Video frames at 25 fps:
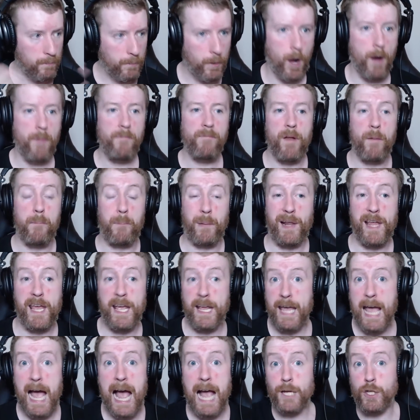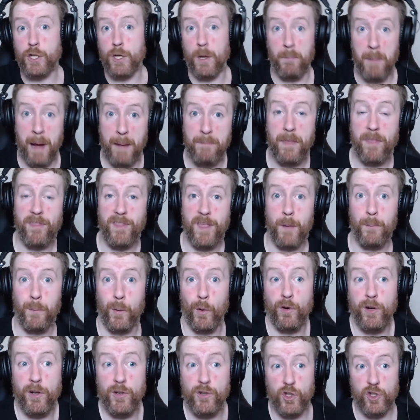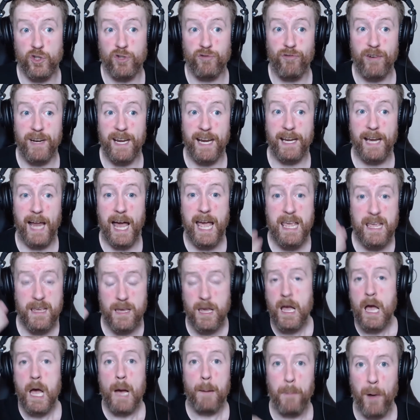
Playing Cash, a map that the opponent doesn't really like,